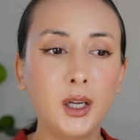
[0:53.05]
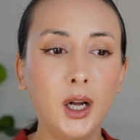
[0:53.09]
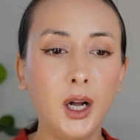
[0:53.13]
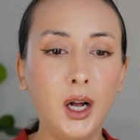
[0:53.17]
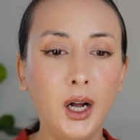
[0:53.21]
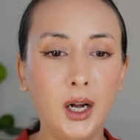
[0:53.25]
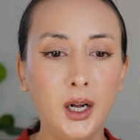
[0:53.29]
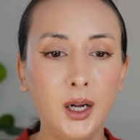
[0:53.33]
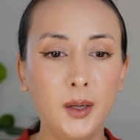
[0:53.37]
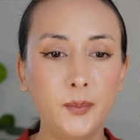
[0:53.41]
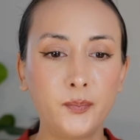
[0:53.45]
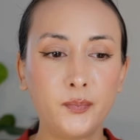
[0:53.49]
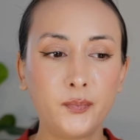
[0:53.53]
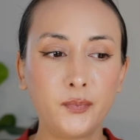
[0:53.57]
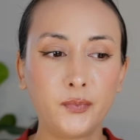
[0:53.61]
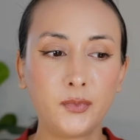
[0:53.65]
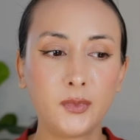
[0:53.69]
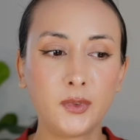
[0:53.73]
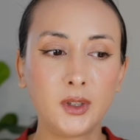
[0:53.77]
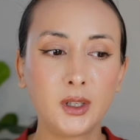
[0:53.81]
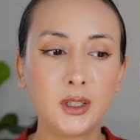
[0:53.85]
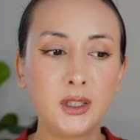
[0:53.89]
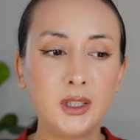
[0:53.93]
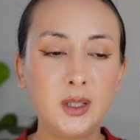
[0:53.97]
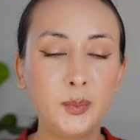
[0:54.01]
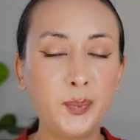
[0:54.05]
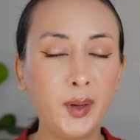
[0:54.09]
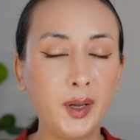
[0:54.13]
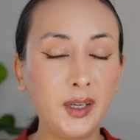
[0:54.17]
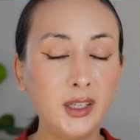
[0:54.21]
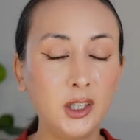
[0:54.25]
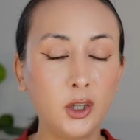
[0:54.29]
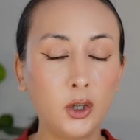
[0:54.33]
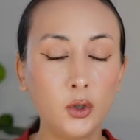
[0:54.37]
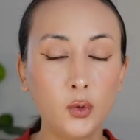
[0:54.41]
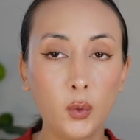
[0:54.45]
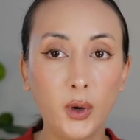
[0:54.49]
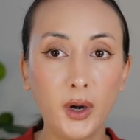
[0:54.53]

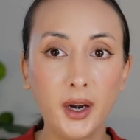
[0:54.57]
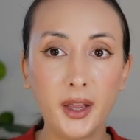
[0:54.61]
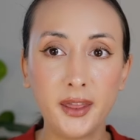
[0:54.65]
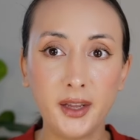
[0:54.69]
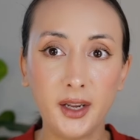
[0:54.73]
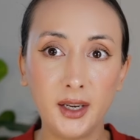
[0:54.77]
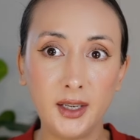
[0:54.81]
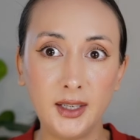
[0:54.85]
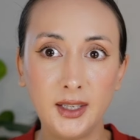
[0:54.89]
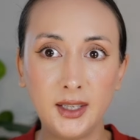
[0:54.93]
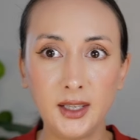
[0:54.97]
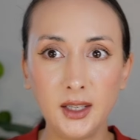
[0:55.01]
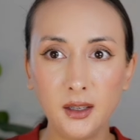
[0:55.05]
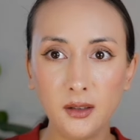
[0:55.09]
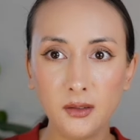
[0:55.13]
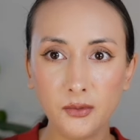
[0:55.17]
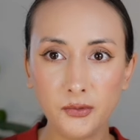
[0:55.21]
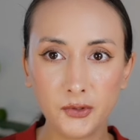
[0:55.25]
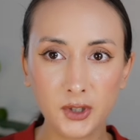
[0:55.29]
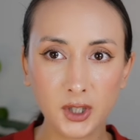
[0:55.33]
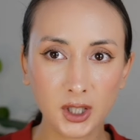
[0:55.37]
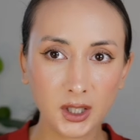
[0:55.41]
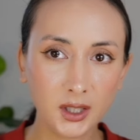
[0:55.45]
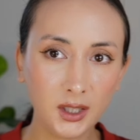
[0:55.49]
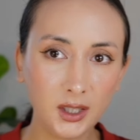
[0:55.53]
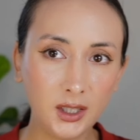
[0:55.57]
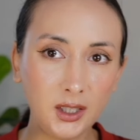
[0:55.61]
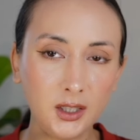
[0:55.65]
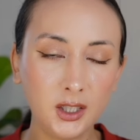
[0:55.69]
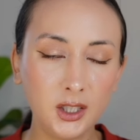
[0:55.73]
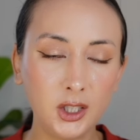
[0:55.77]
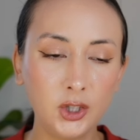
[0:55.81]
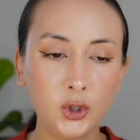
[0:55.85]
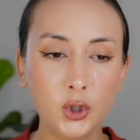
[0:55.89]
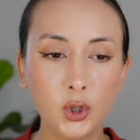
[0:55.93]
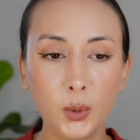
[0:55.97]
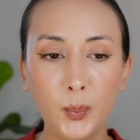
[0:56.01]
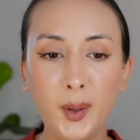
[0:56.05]
depending on where they lived
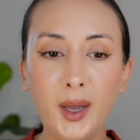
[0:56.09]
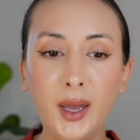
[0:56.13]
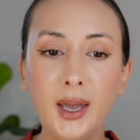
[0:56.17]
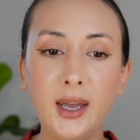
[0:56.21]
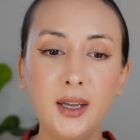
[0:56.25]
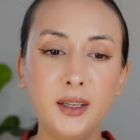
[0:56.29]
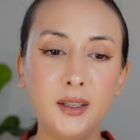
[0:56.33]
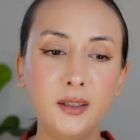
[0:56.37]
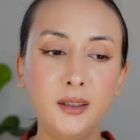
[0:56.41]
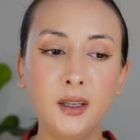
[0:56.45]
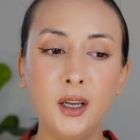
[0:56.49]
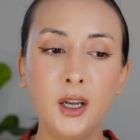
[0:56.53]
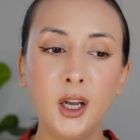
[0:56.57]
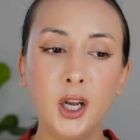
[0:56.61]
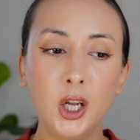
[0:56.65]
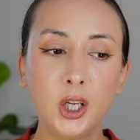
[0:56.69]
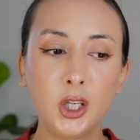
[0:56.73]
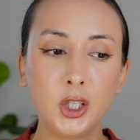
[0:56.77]
in Japan.